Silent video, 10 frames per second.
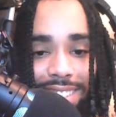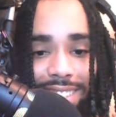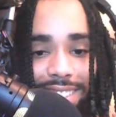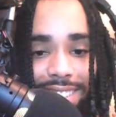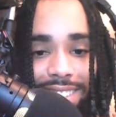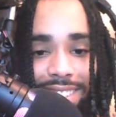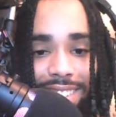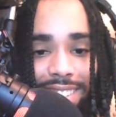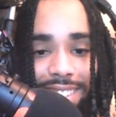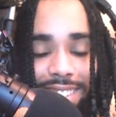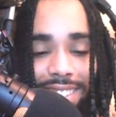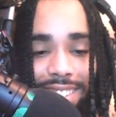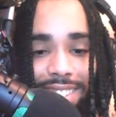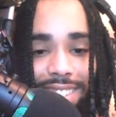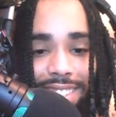
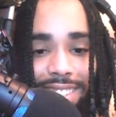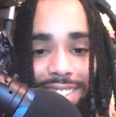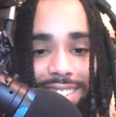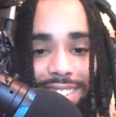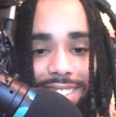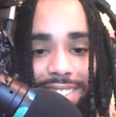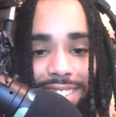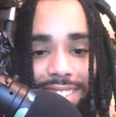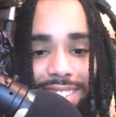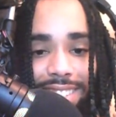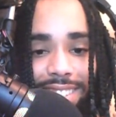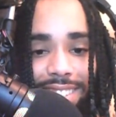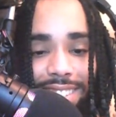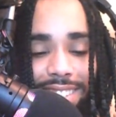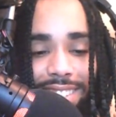
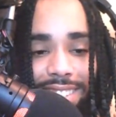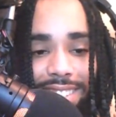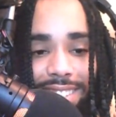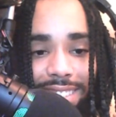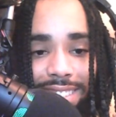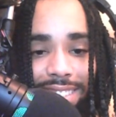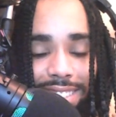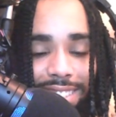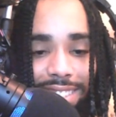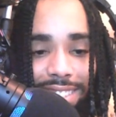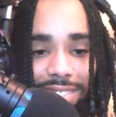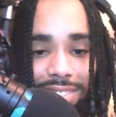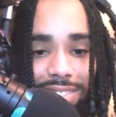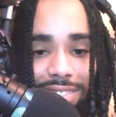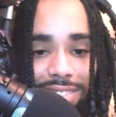
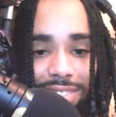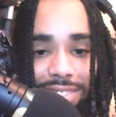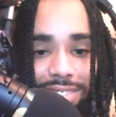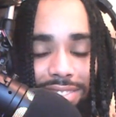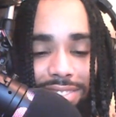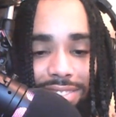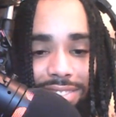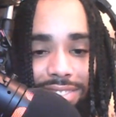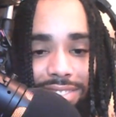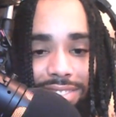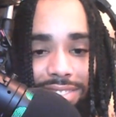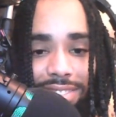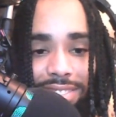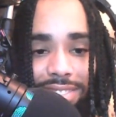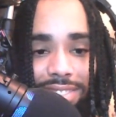
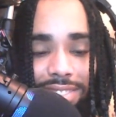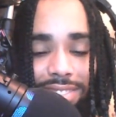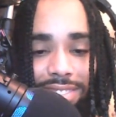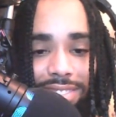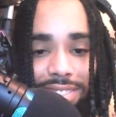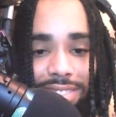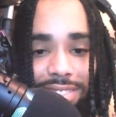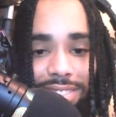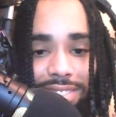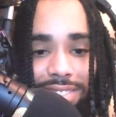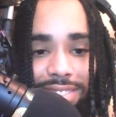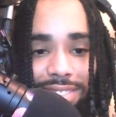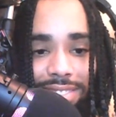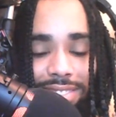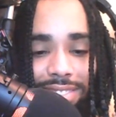
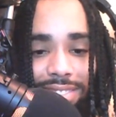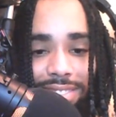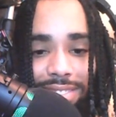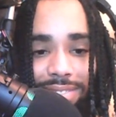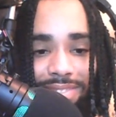(silent)